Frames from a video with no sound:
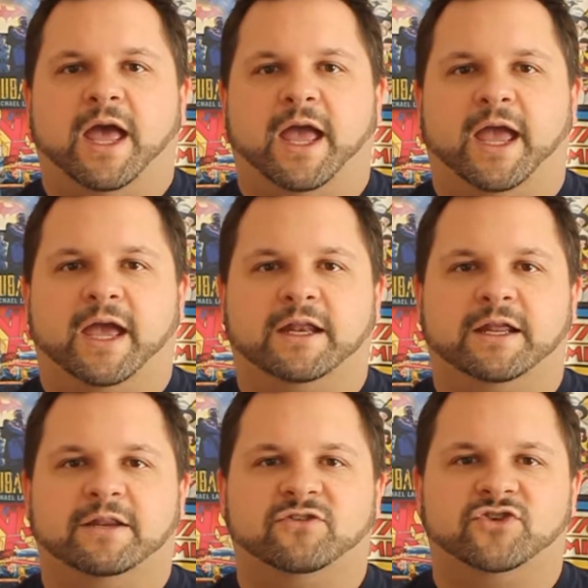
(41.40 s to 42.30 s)
and
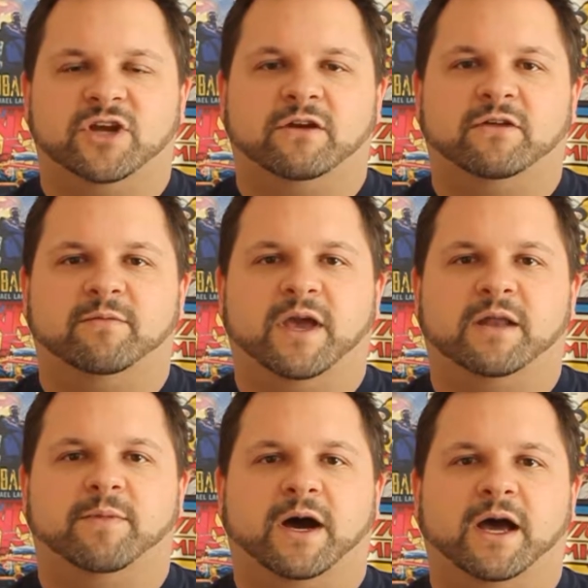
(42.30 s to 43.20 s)
it is generally
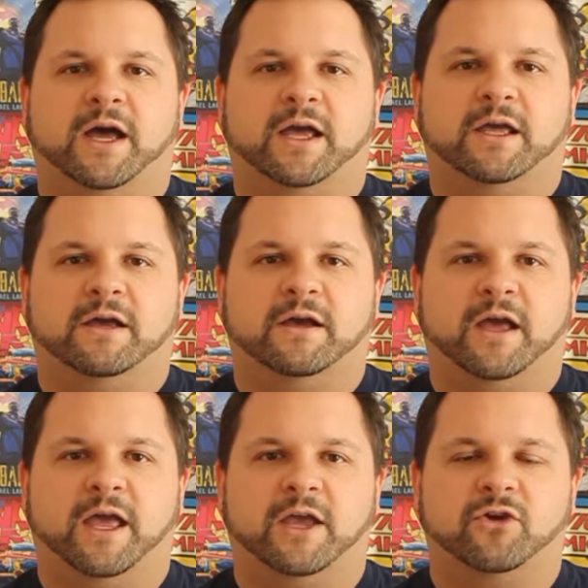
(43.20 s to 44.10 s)
made by
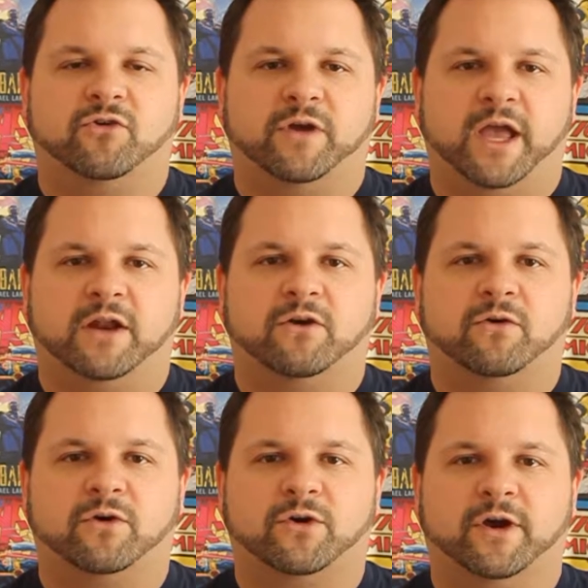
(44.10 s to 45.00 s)
a creator
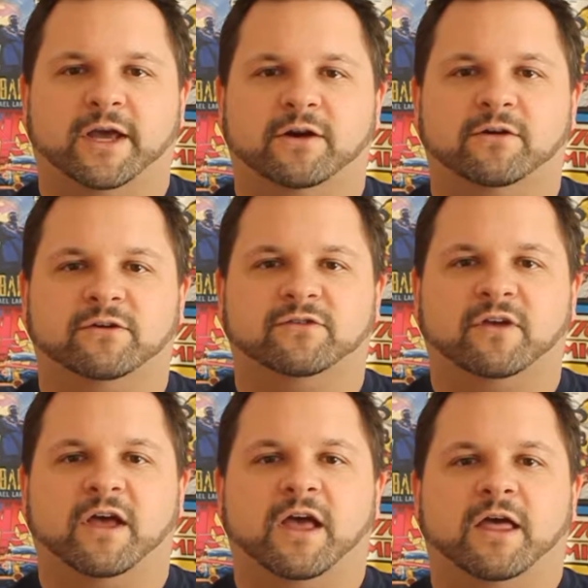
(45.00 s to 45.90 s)
or
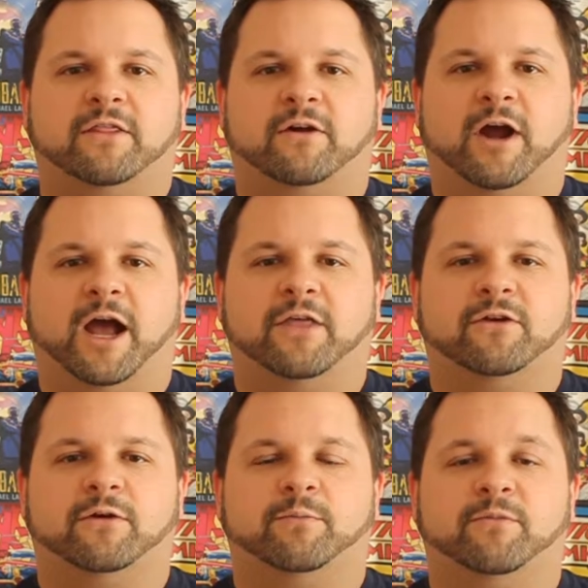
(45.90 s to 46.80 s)
creators that are
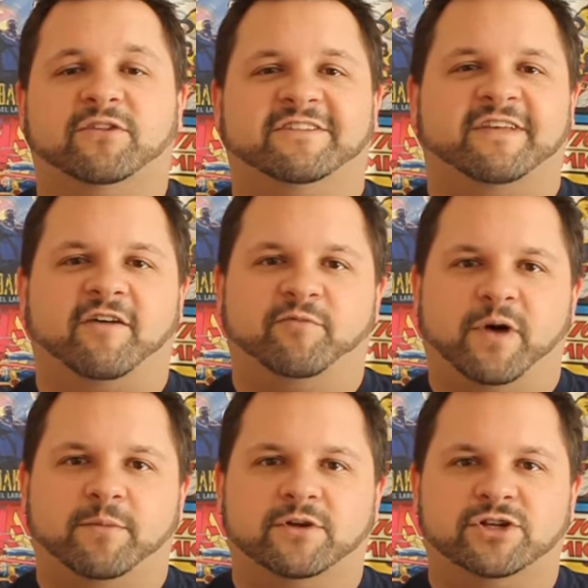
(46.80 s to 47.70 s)
either
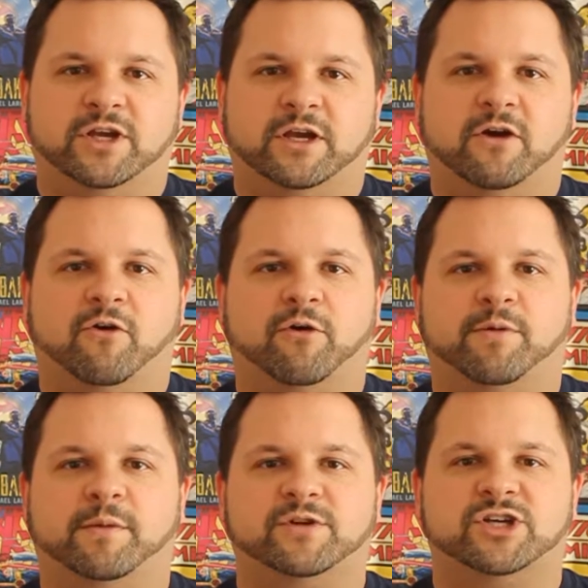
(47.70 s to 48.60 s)
self-publishing or
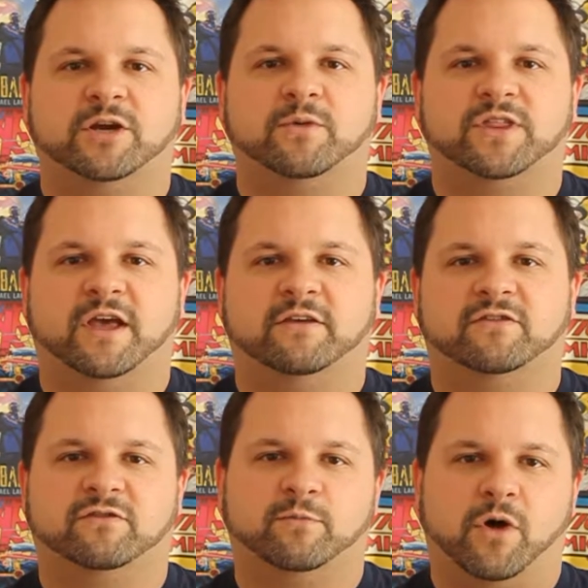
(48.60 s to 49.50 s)
publishing with a
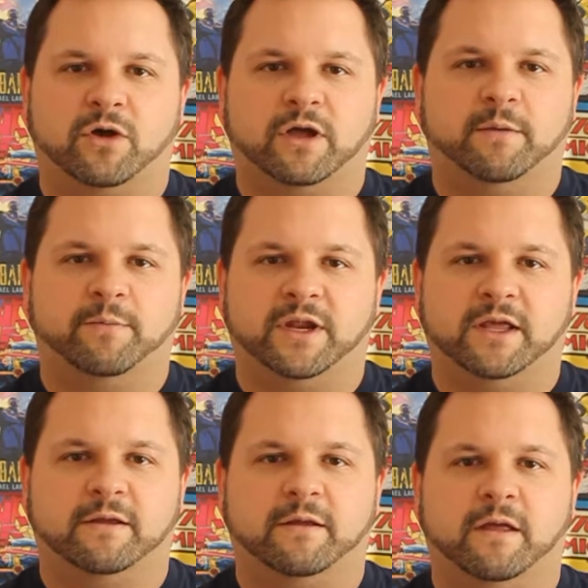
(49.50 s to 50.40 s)
small company.